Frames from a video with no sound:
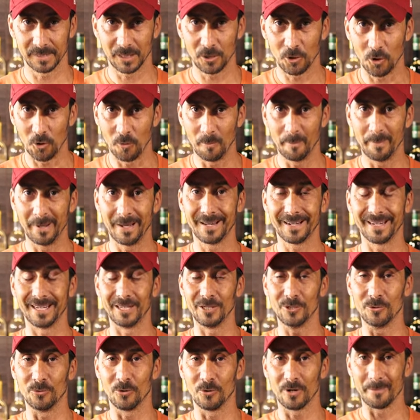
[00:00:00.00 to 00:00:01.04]
home bar
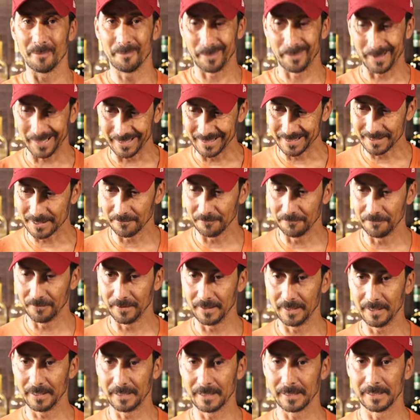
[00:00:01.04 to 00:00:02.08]
and you want to buy
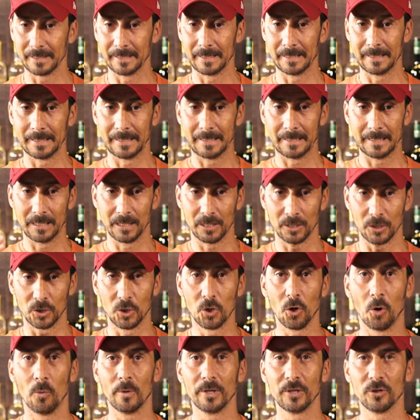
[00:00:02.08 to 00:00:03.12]
something,
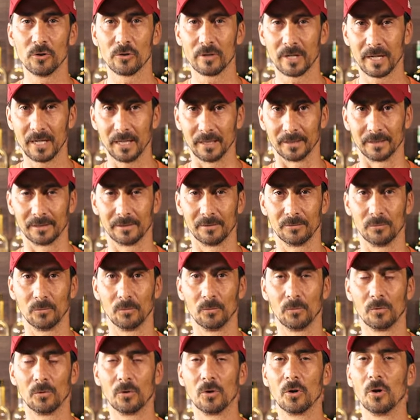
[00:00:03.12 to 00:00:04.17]
go with your gut.
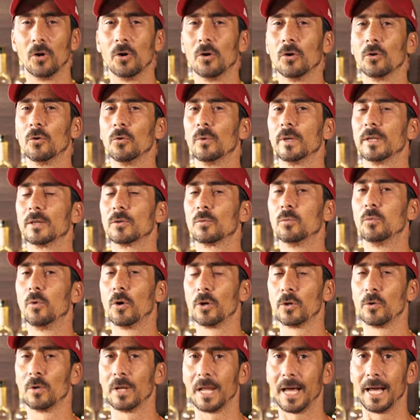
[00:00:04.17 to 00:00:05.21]
Go with
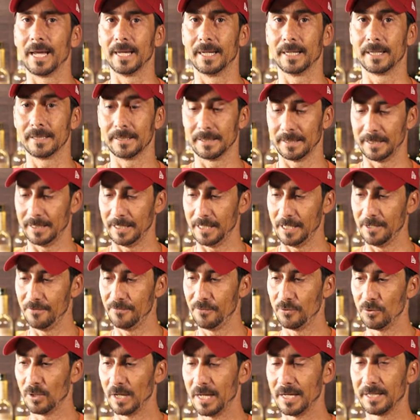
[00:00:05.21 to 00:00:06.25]
what you like. If
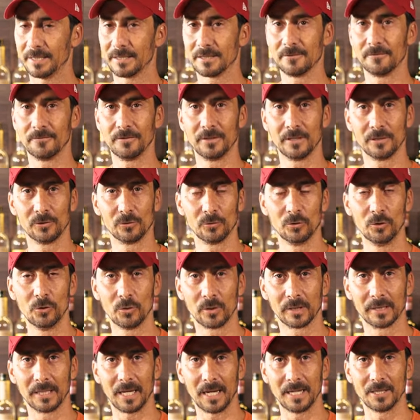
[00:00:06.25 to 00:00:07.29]
you like something to
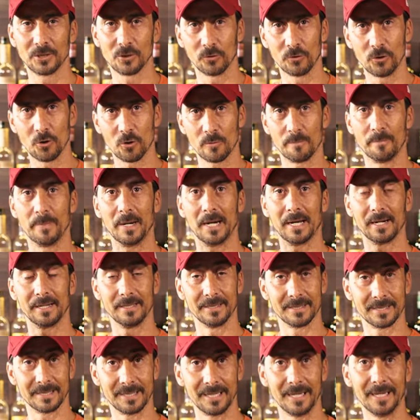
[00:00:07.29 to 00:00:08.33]
look nice on your bar
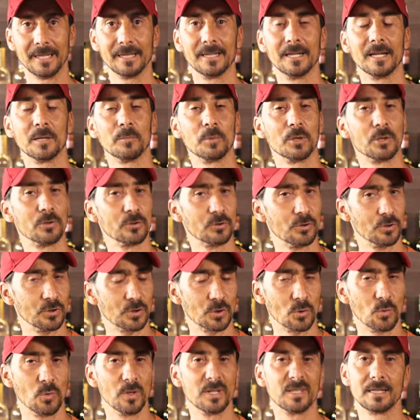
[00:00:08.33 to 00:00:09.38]
and staying there because you're
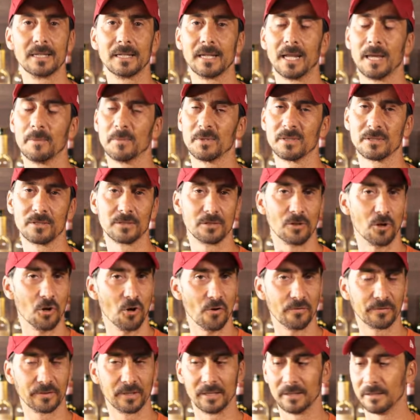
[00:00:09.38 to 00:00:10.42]
squeezing lemons
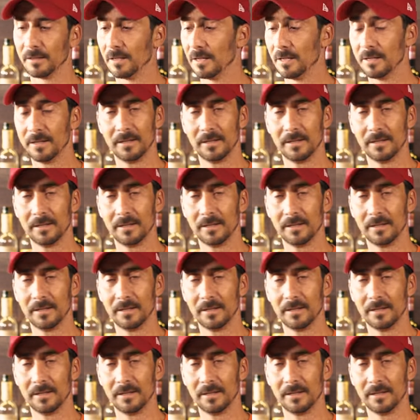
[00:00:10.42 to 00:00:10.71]
often,